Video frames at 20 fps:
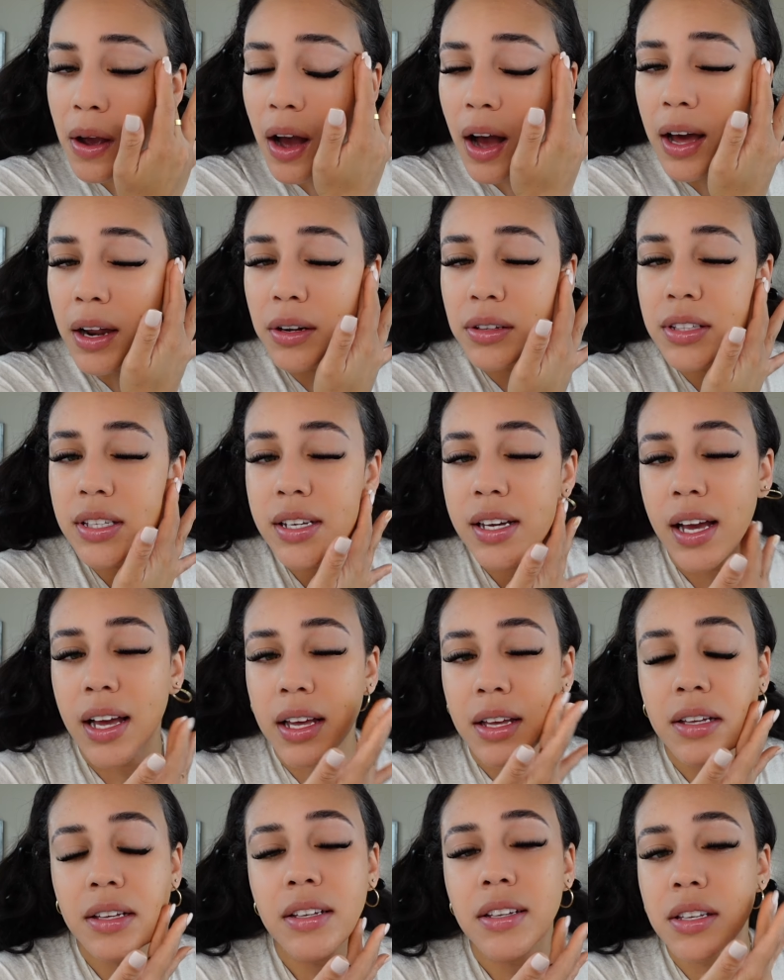I don't think
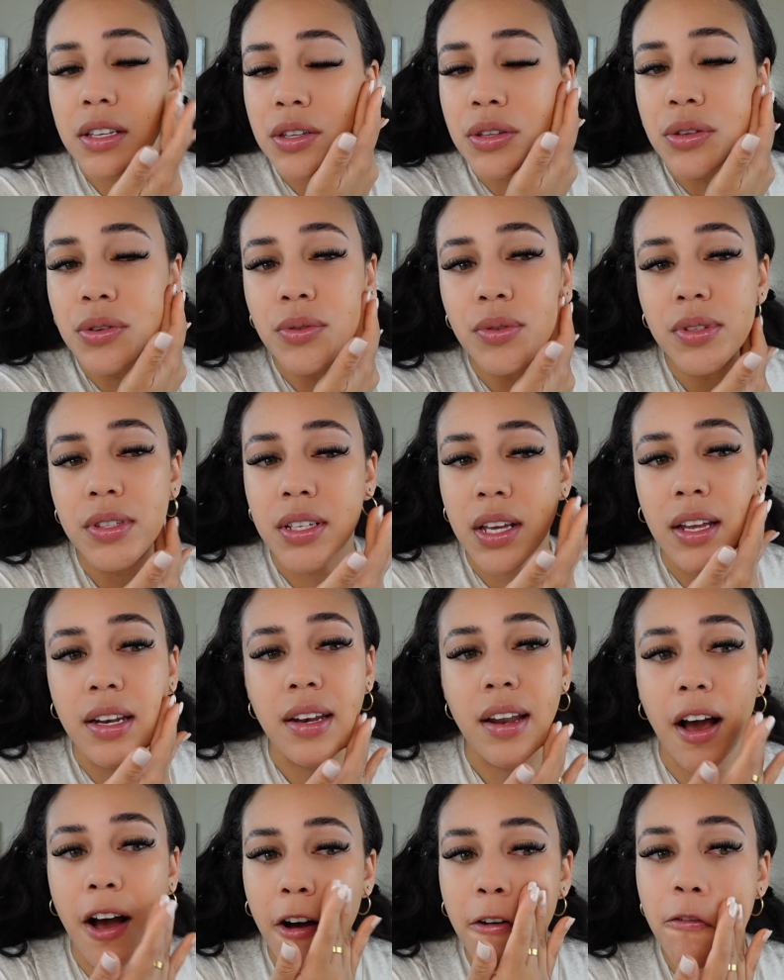I use
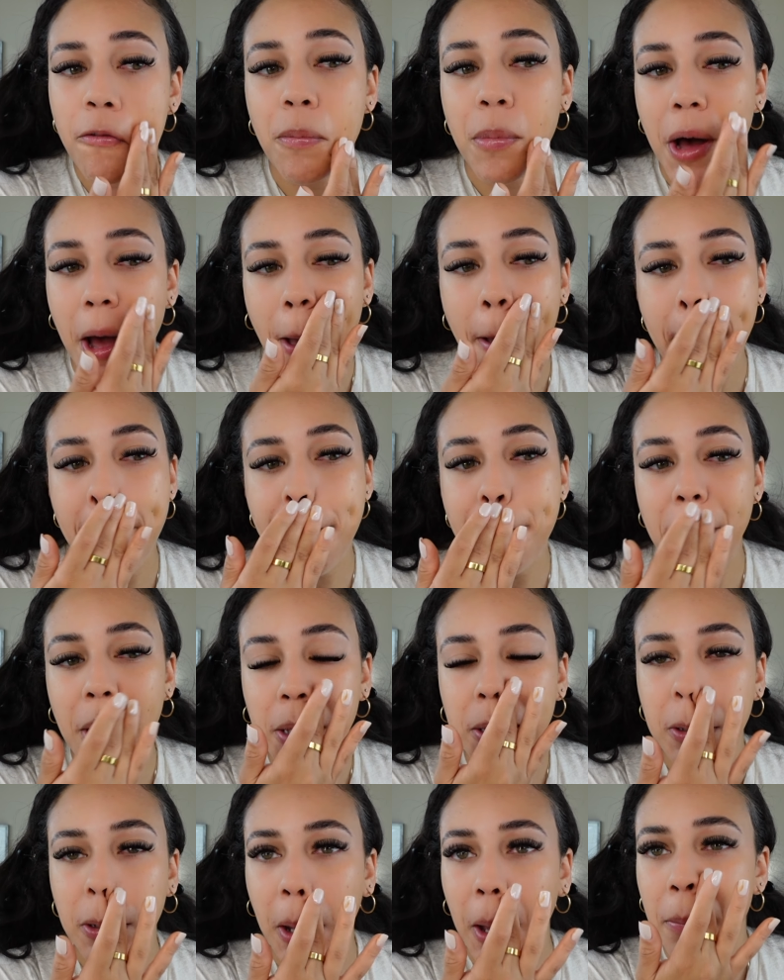enough, but
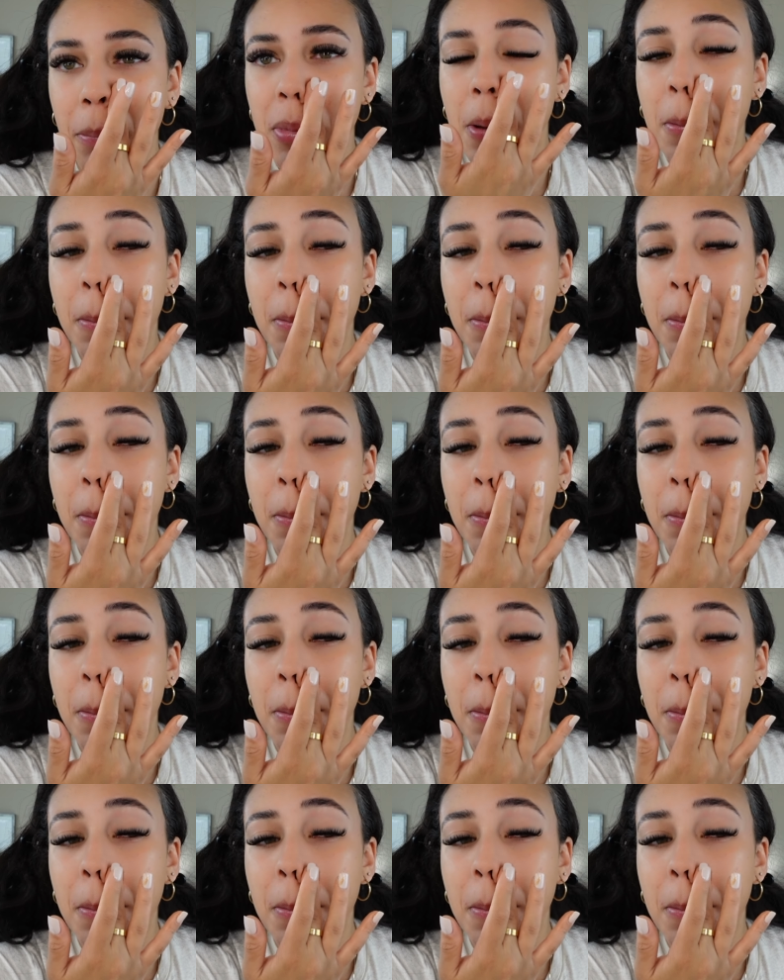it's okay.